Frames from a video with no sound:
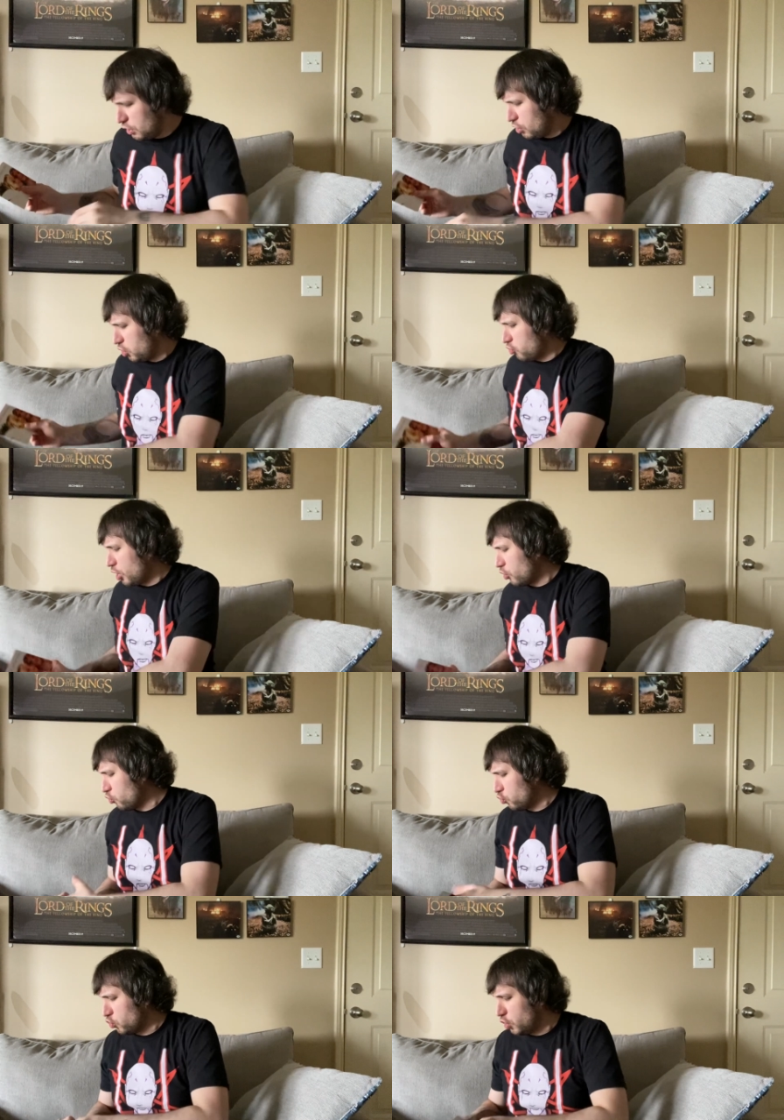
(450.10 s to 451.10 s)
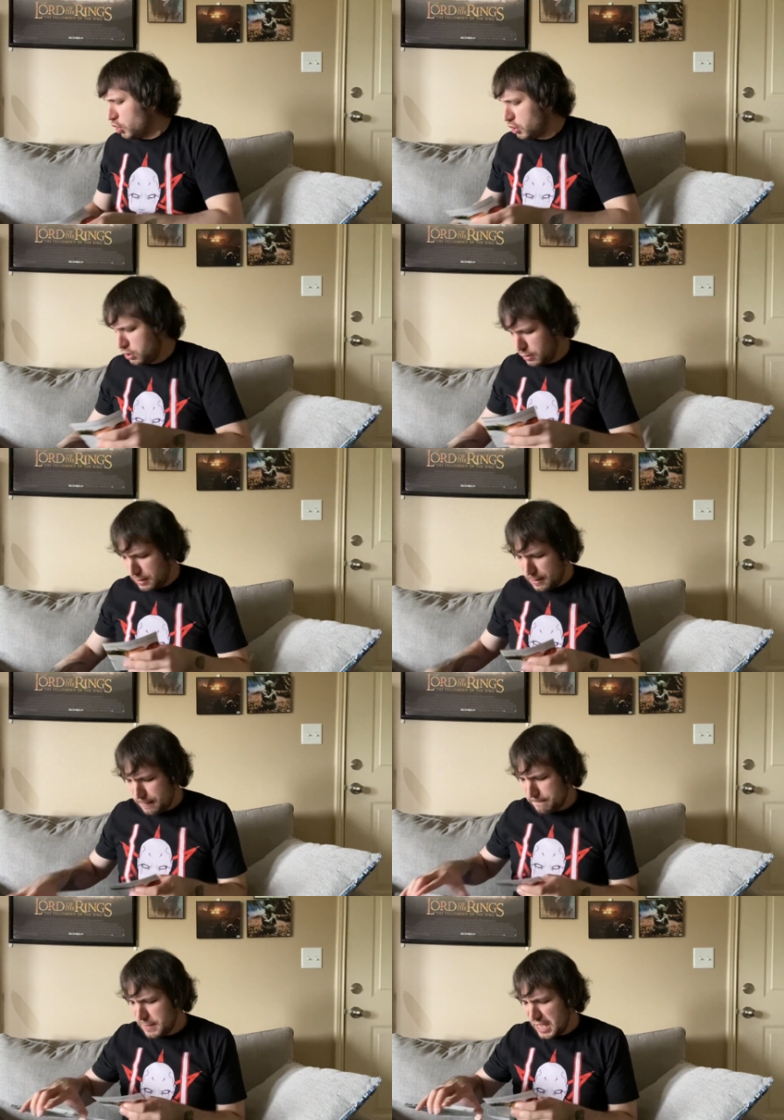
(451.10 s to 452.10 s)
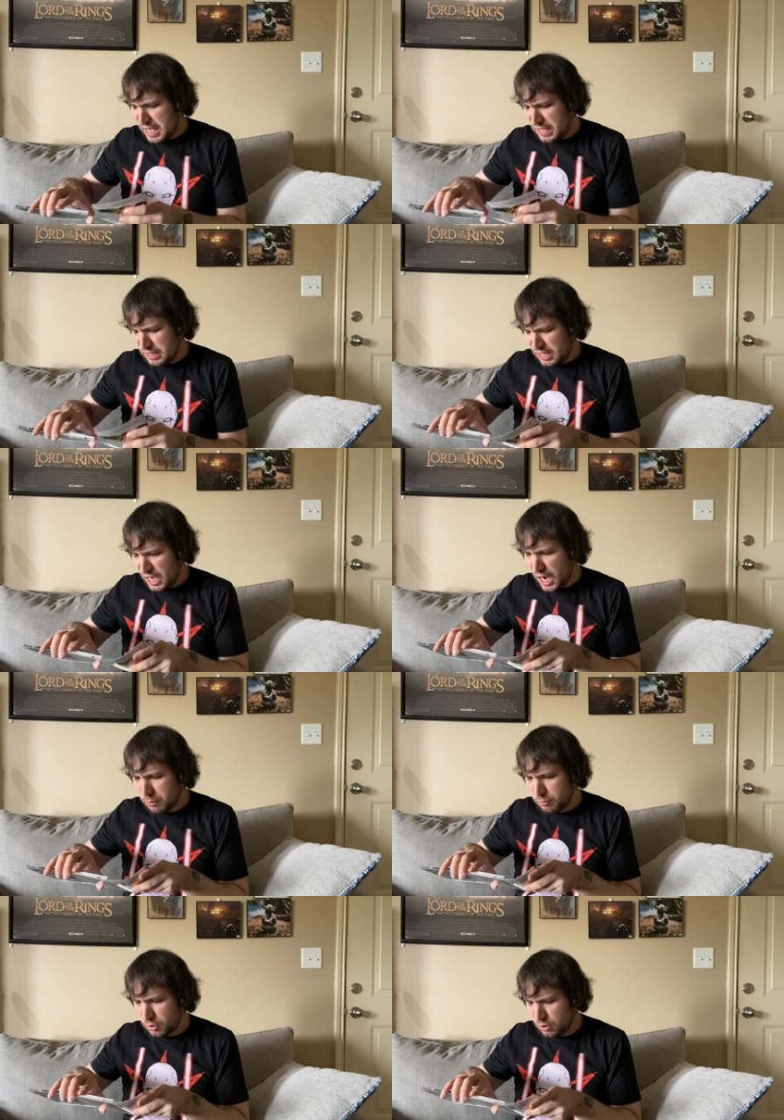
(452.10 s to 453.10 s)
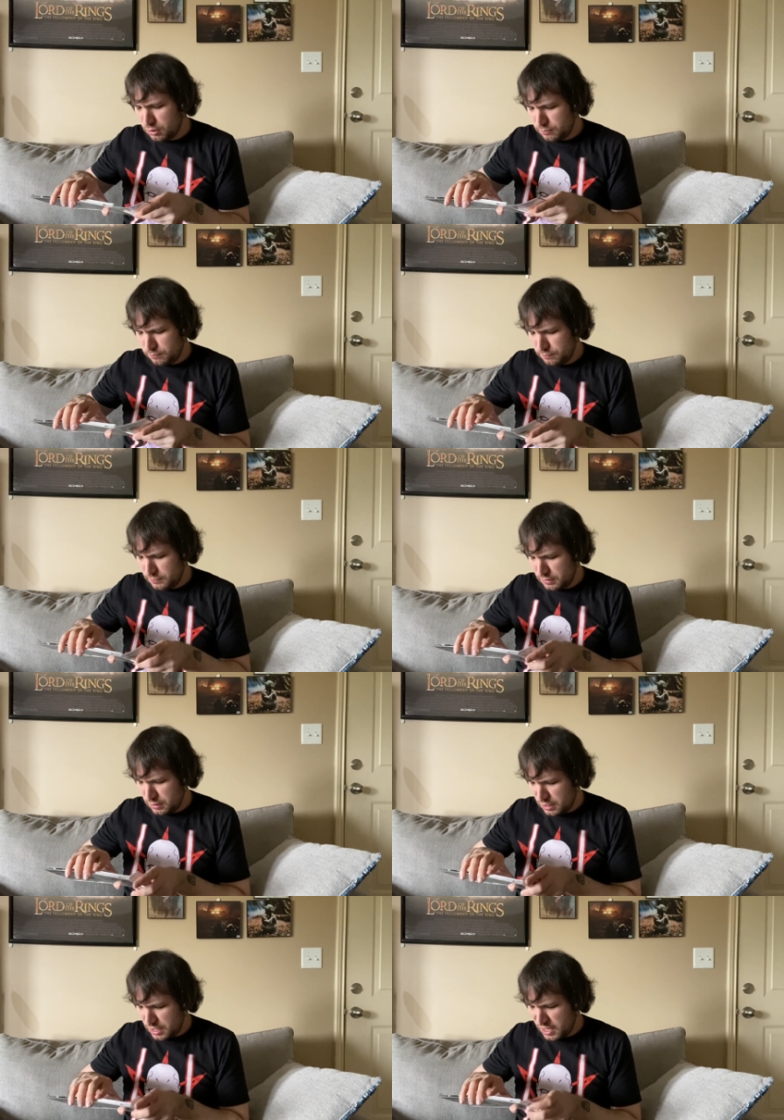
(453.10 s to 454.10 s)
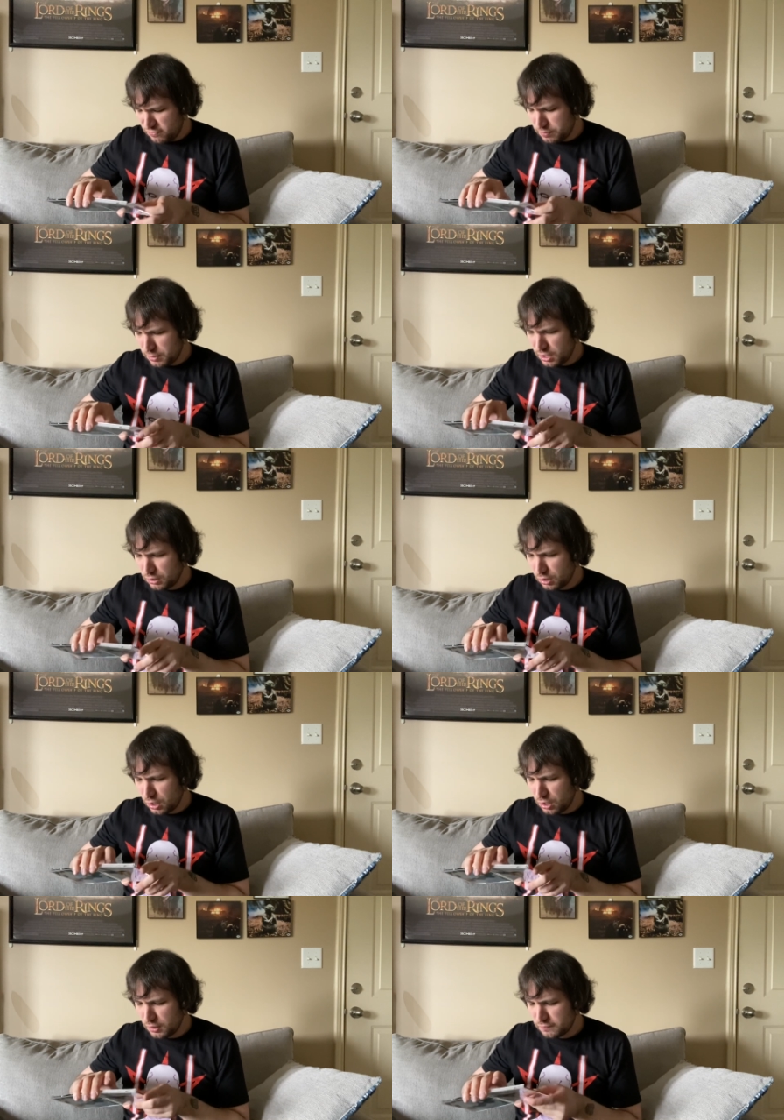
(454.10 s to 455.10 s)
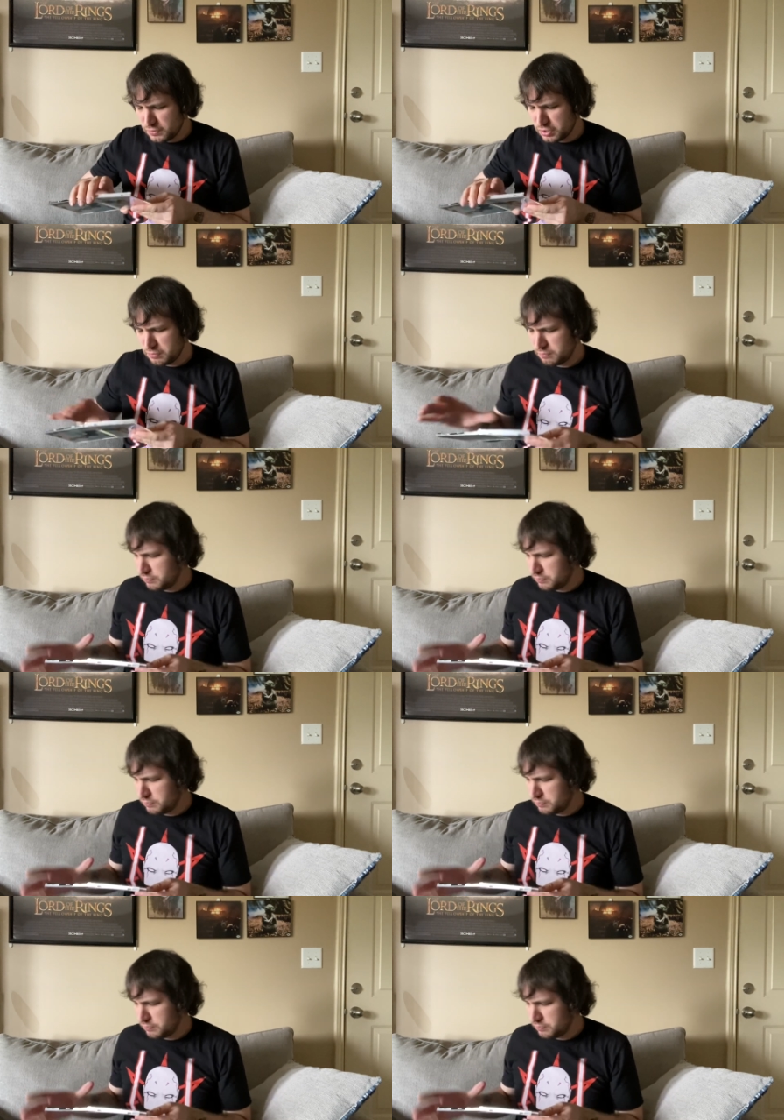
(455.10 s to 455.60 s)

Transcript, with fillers: their other uh, main album that everybody loves